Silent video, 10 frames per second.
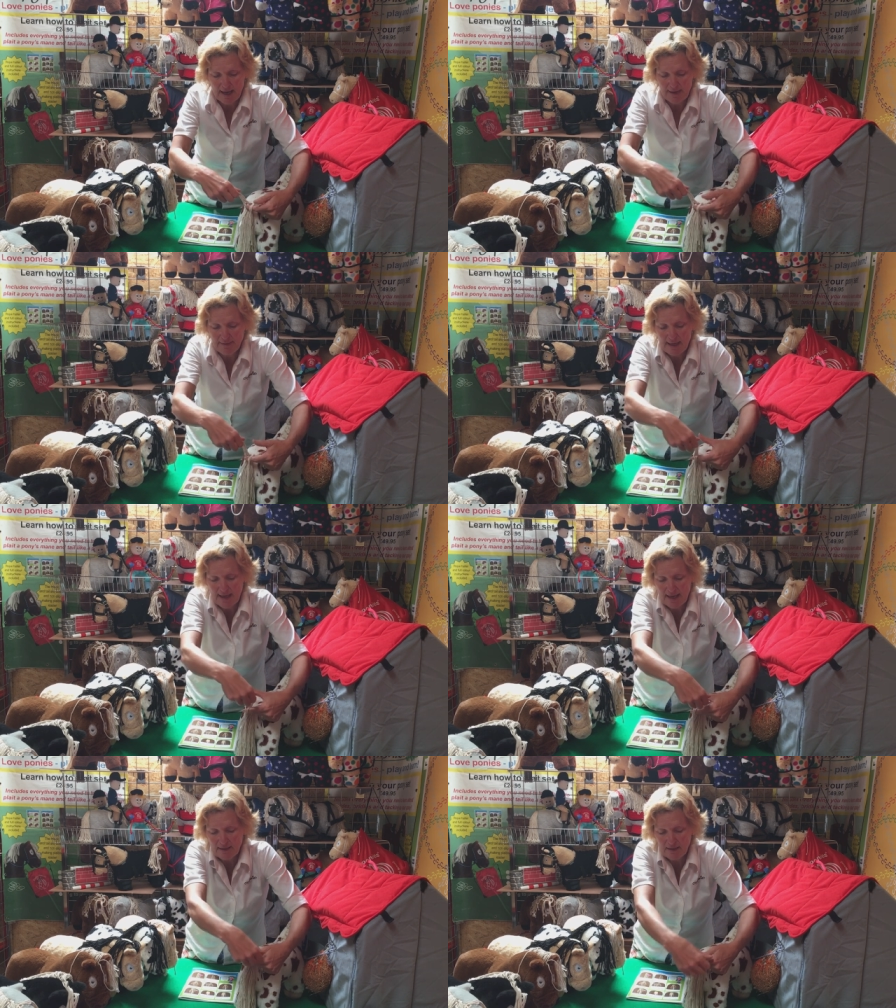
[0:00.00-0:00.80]
and
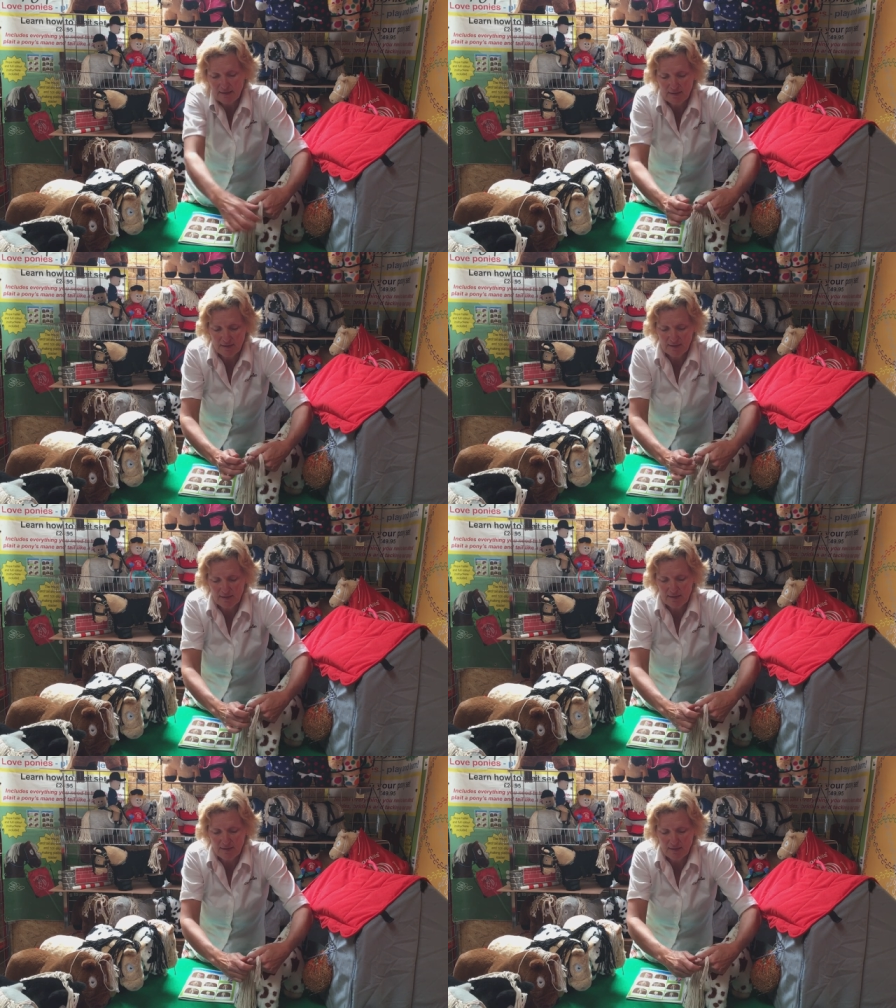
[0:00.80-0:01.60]
then
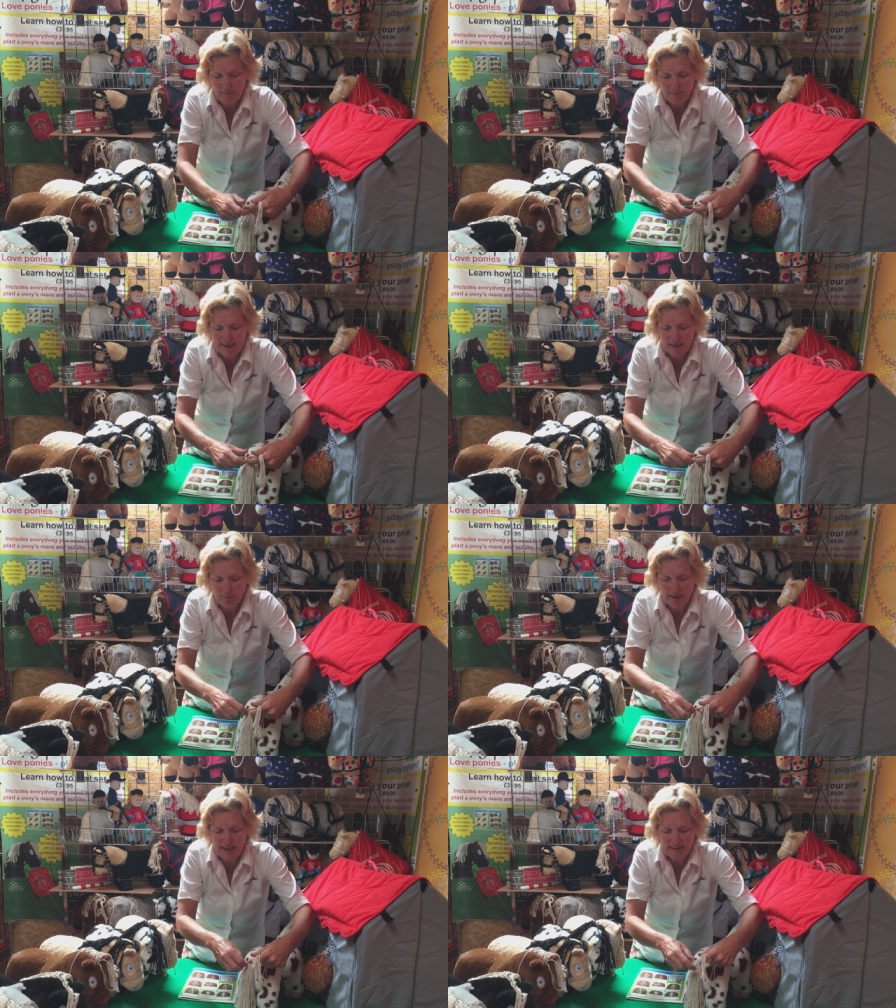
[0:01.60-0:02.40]
make a
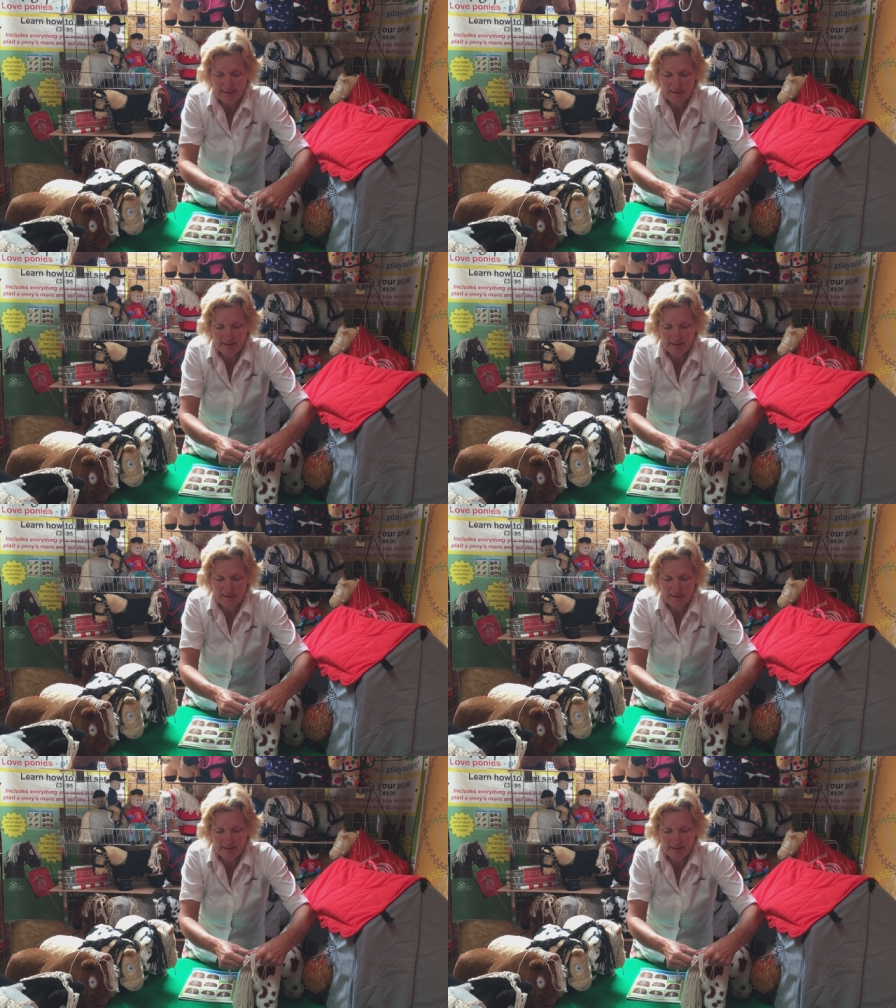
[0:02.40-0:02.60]
plait.